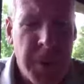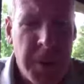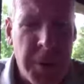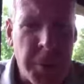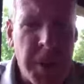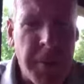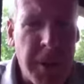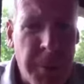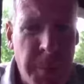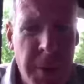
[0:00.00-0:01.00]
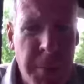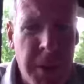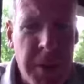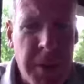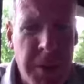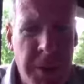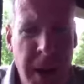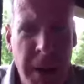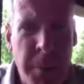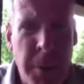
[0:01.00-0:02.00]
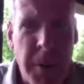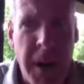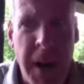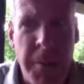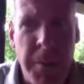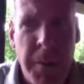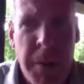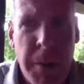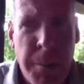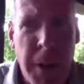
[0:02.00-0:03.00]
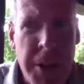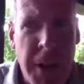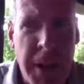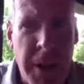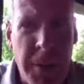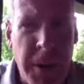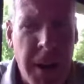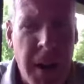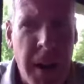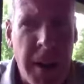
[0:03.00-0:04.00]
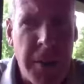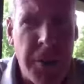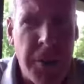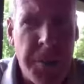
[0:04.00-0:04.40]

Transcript: degree of commitment to the new ag program by John A. Logan College,